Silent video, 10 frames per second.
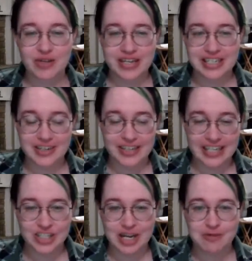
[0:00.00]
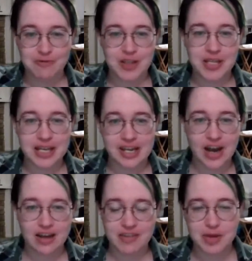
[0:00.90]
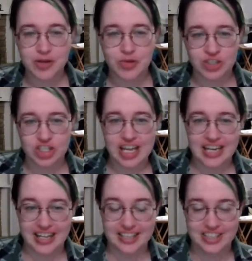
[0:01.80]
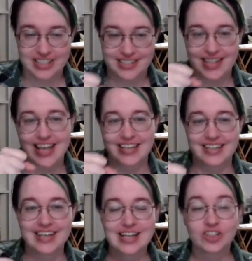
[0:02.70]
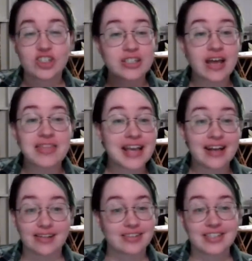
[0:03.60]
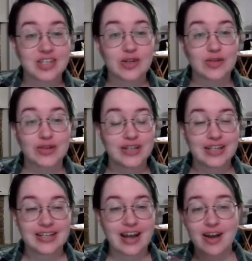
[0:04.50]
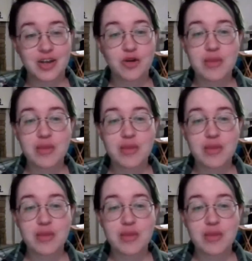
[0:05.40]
going into your kitchen and filling a coffee mug with gin and just nothing else too? Not no